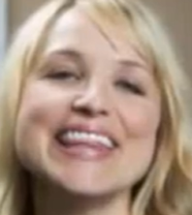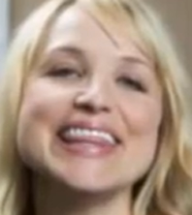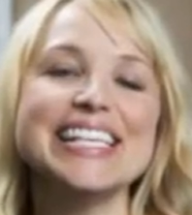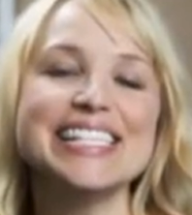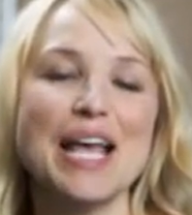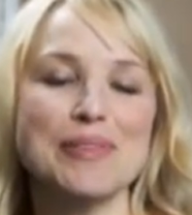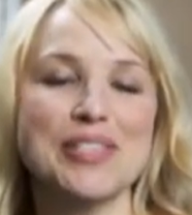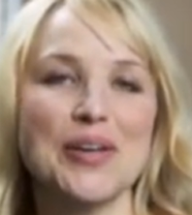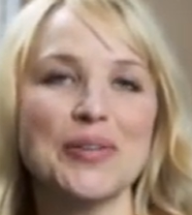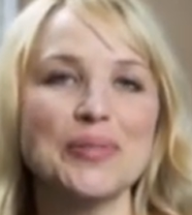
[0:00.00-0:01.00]
In this
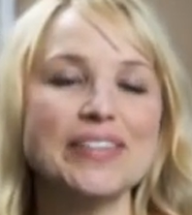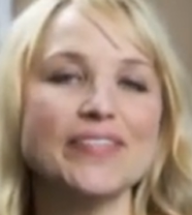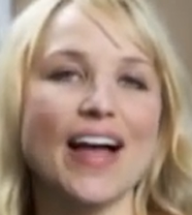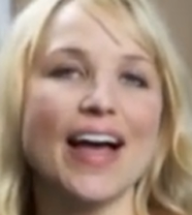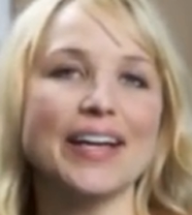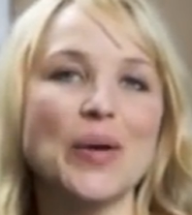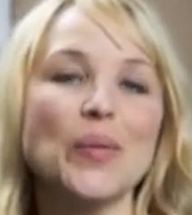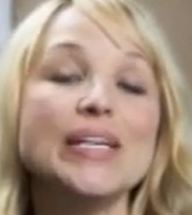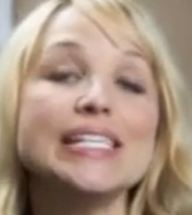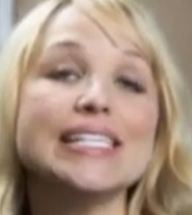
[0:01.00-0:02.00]
episode of Redefine,
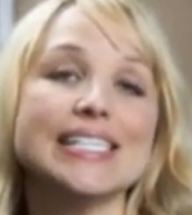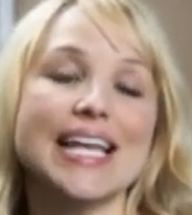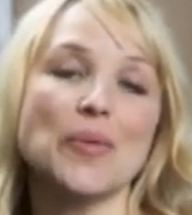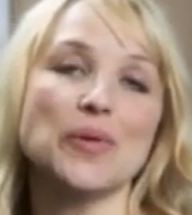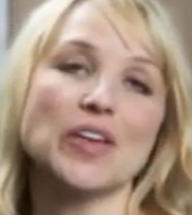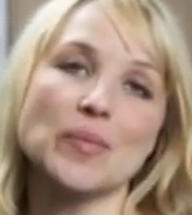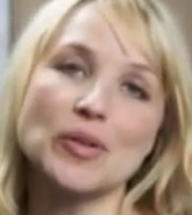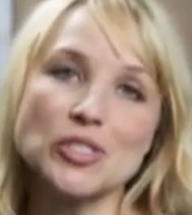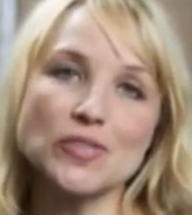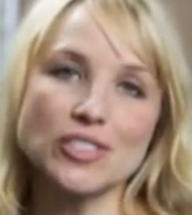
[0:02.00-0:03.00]
we sit down with
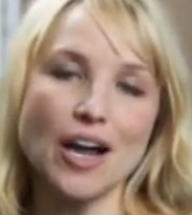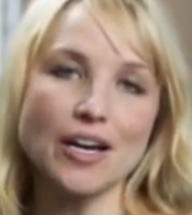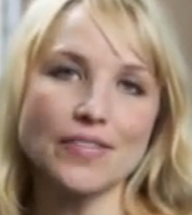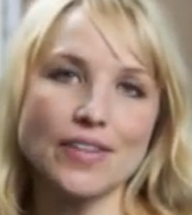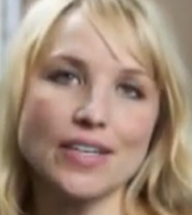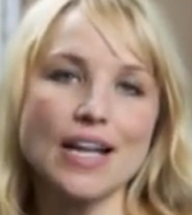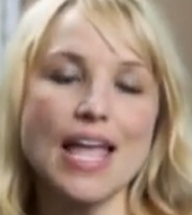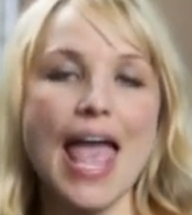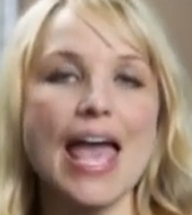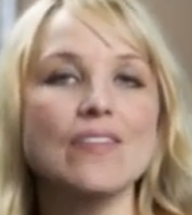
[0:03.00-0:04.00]
commercial photographer
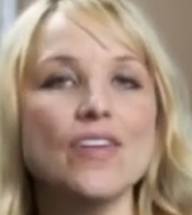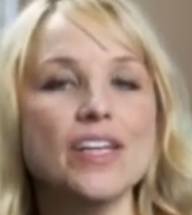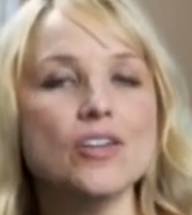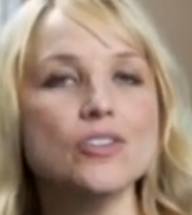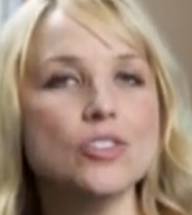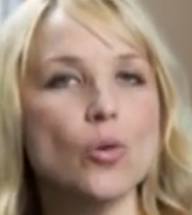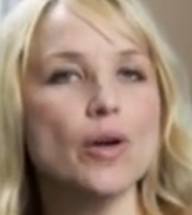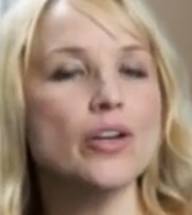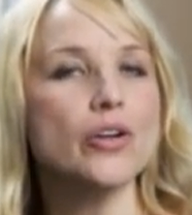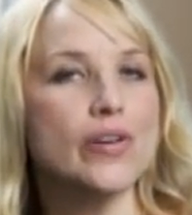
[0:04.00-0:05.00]
and video
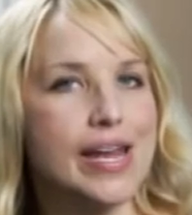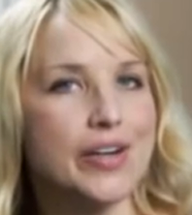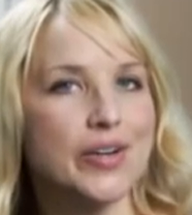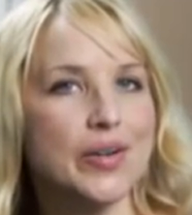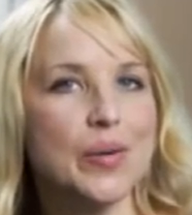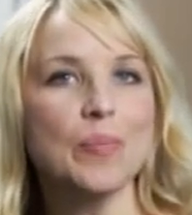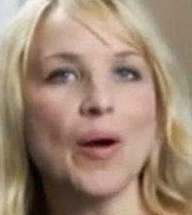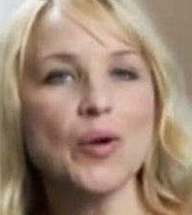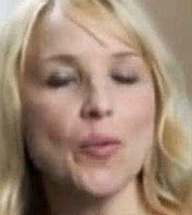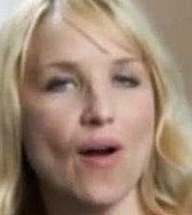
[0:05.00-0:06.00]
tutorial creator Mark